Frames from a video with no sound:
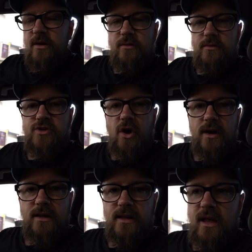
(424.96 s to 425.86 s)
new
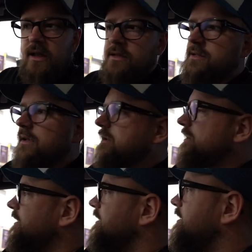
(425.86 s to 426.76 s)
shiny things.
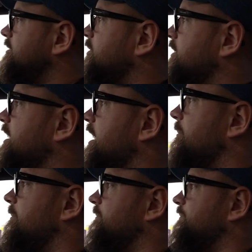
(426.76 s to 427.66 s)
But
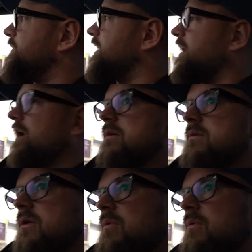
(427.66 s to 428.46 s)
yeah, they're